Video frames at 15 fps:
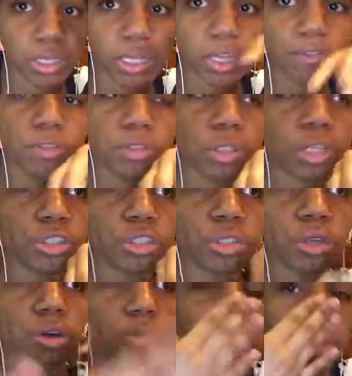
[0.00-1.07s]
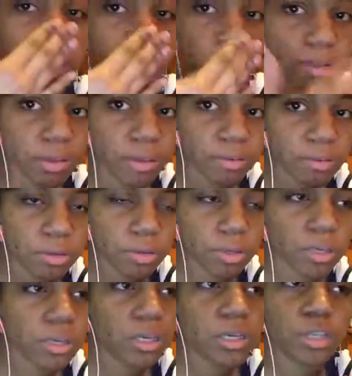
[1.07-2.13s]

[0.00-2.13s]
like if you touch your nose while you have the gloves on, you